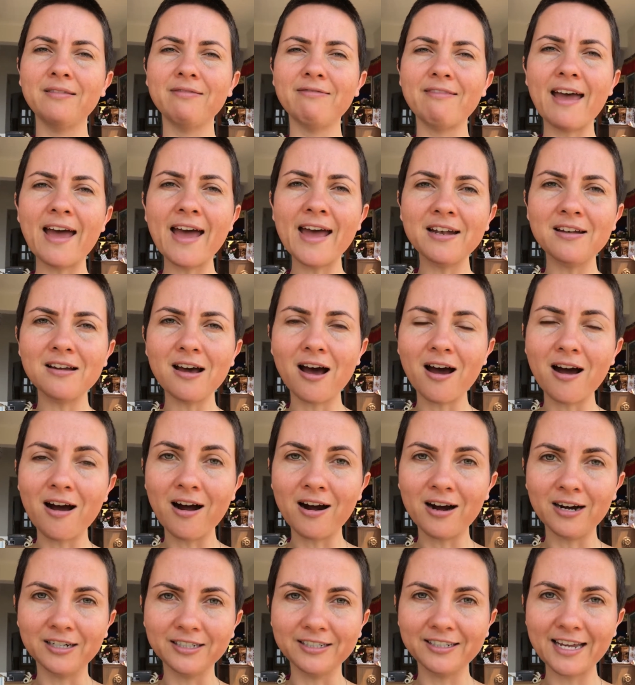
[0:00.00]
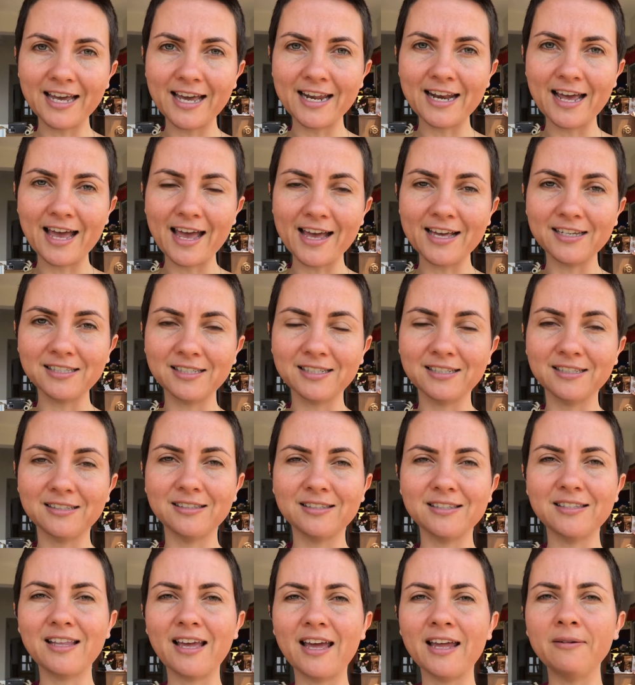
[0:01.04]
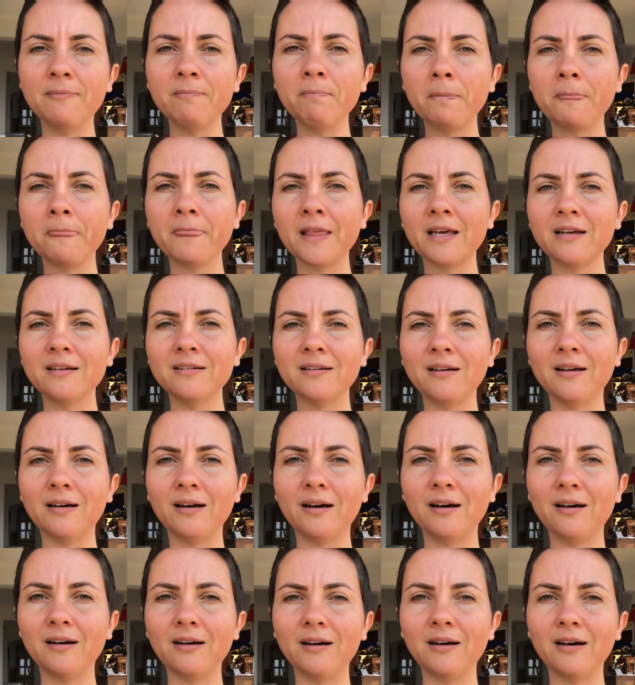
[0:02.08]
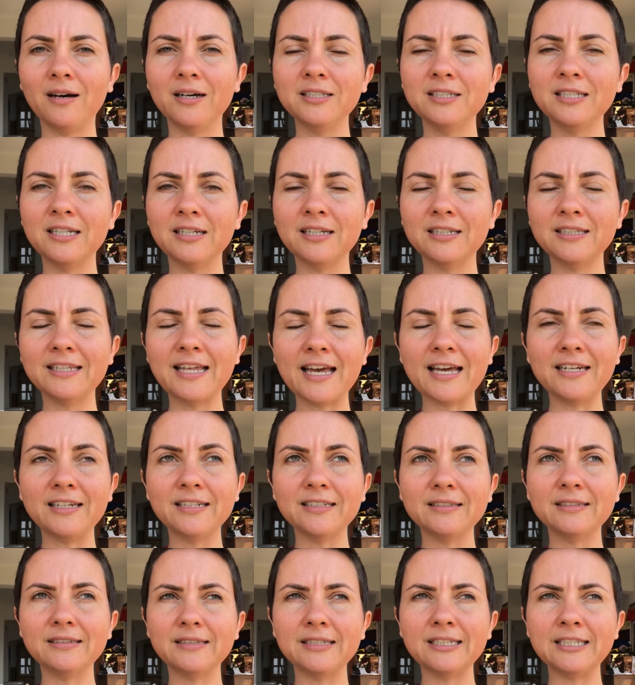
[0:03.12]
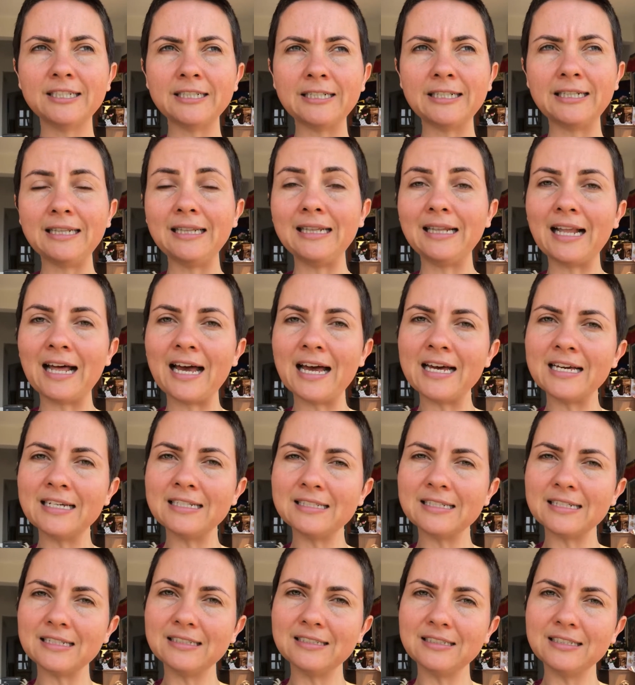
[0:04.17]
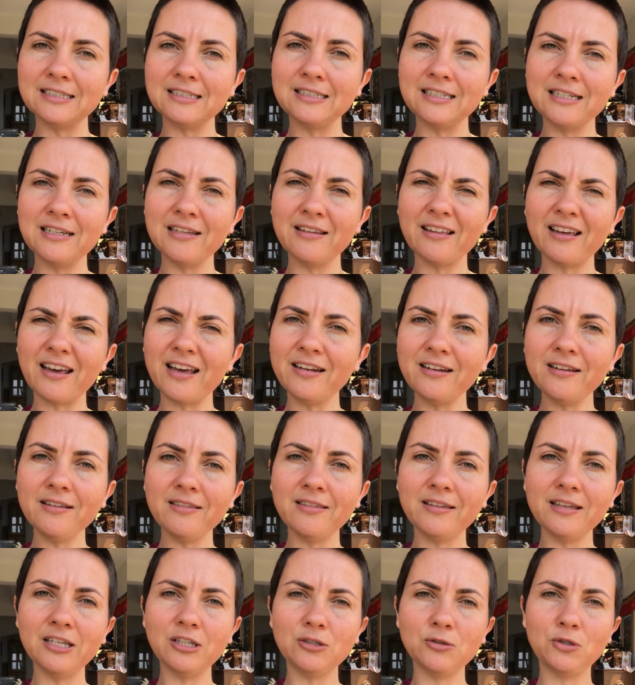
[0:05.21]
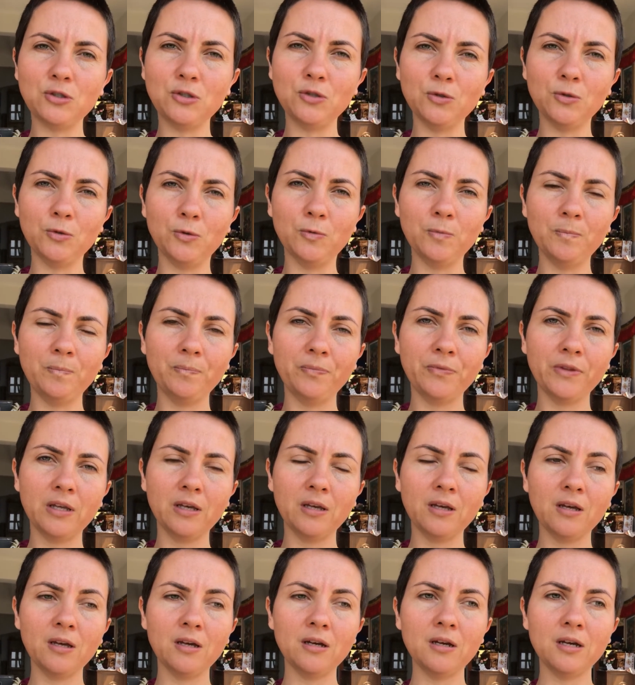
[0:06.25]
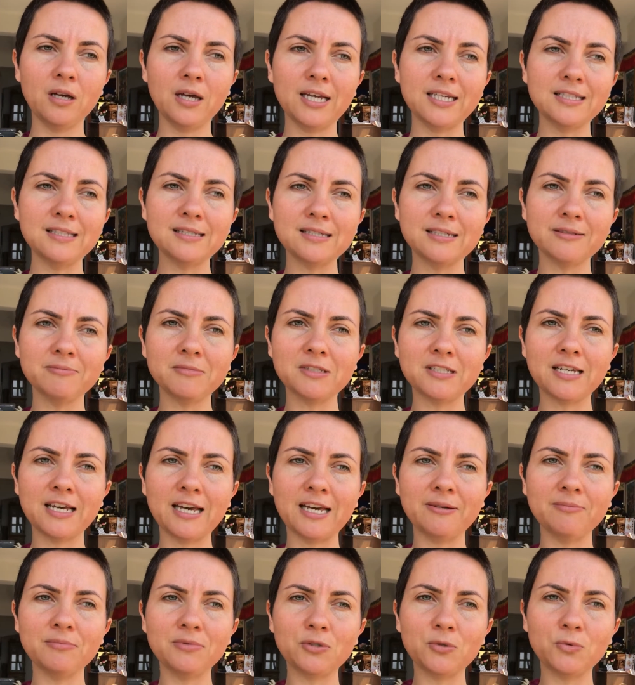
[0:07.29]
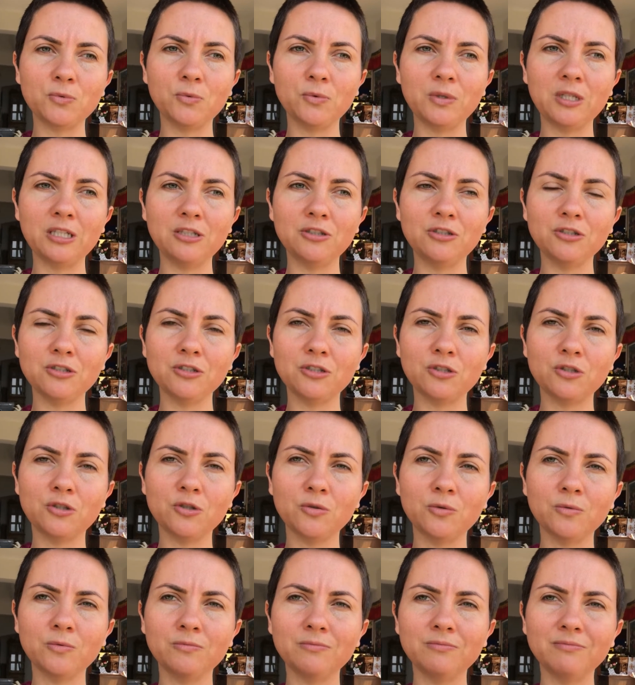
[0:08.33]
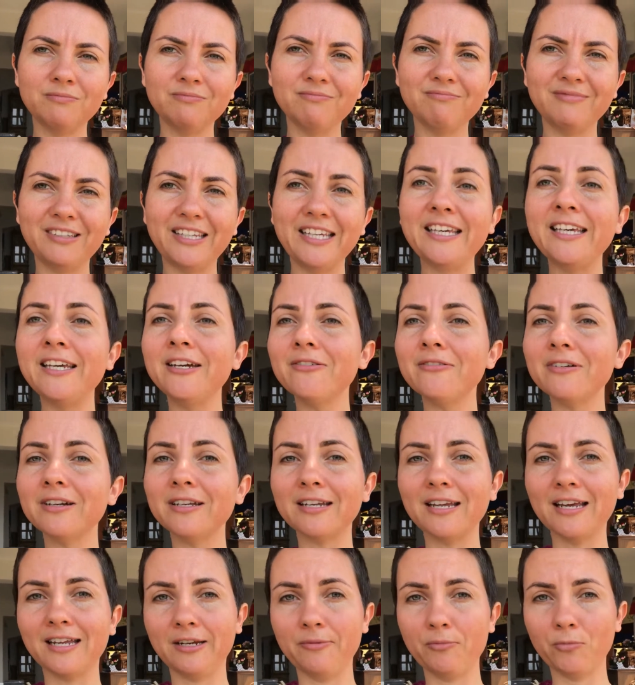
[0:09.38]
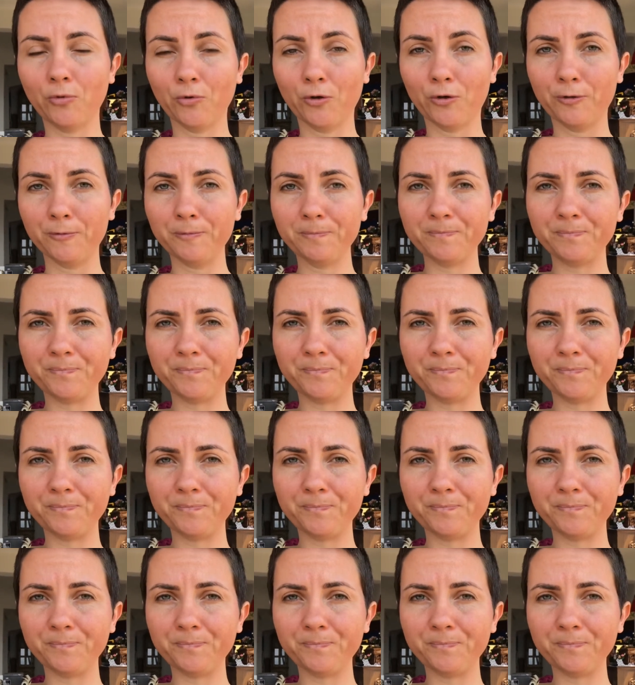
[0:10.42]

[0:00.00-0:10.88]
that heart that essence that under that uh, lies underneath anything you do and sometimes we just don't hear it anymore